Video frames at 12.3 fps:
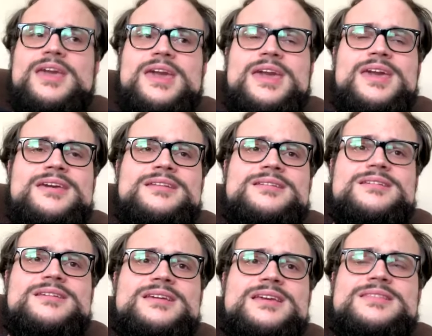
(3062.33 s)
And
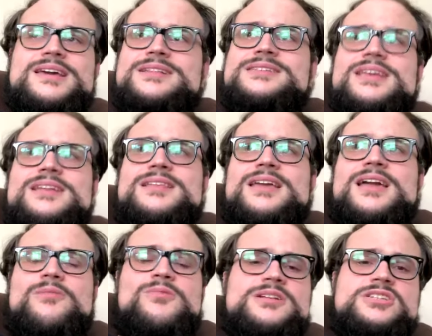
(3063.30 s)
and that's it. Like
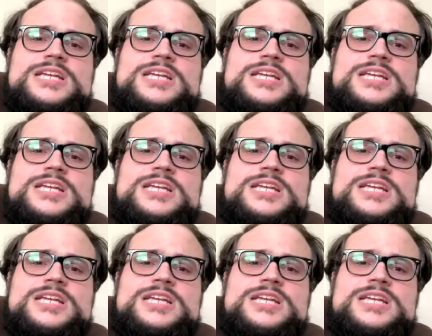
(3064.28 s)
I want to